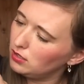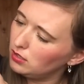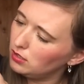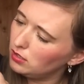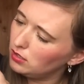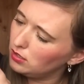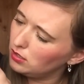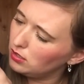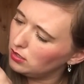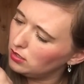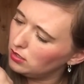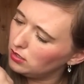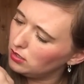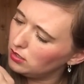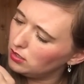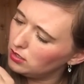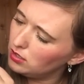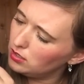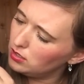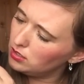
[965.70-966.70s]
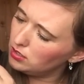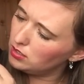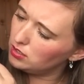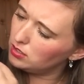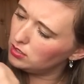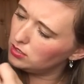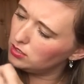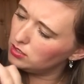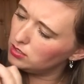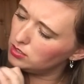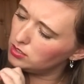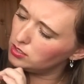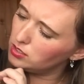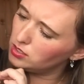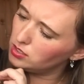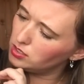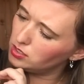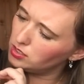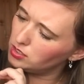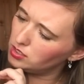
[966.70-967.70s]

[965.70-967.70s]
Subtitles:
No one is speaking in this clip.